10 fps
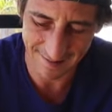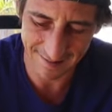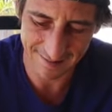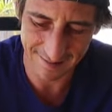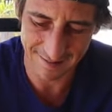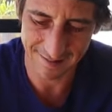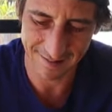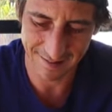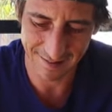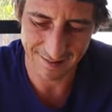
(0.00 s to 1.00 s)

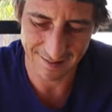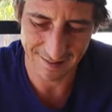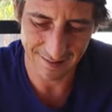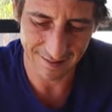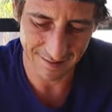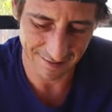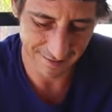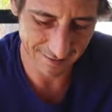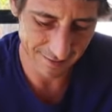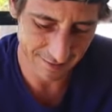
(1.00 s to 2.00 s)

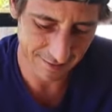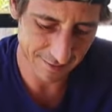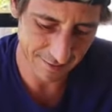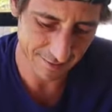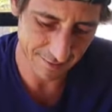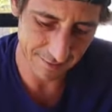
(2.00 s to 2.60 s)
(no one is talking)